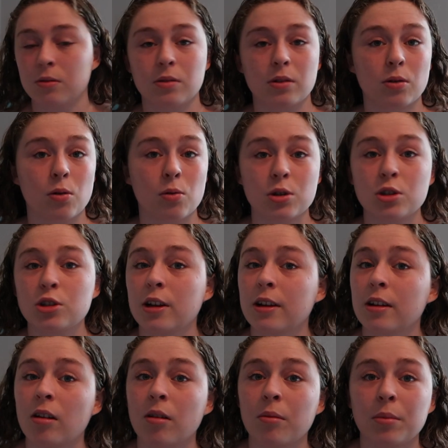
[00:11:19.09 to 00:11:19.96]
They're always
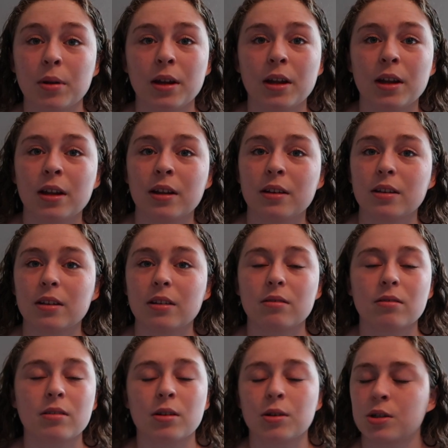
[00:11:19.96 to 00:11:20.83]
checking on me, and
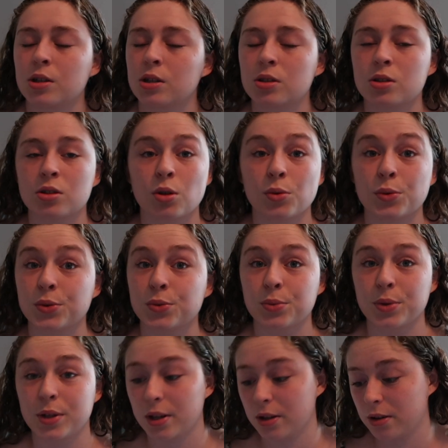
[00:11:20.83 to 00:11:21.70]
they're just so
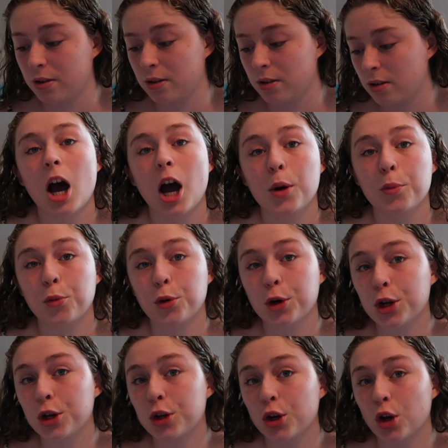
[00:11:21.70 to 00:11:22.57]
sweet. Were
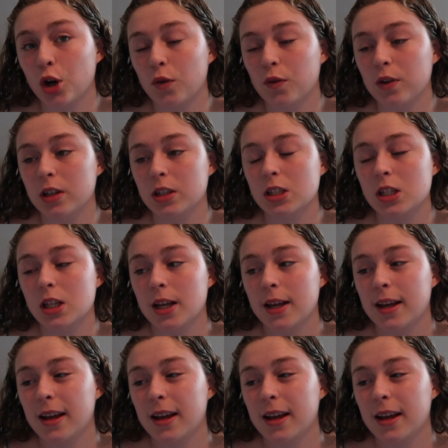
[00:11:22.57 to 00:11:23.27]
you nervous?